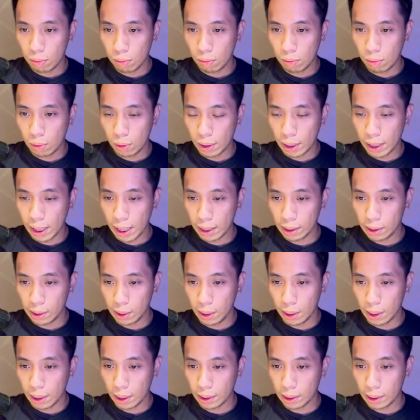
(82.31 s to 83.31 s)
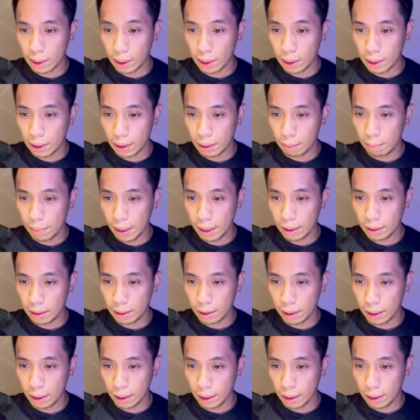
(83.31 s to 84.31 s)
for SDRs that are
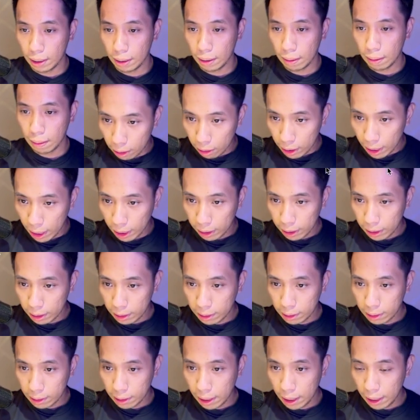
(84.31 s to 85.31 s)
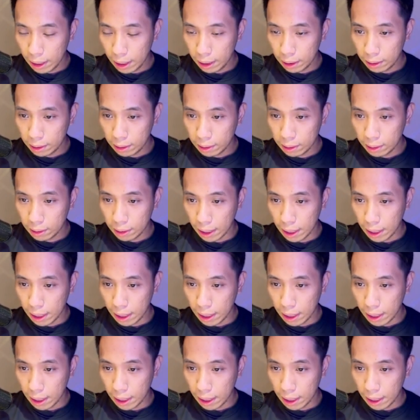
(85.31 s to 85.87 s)
based in United States,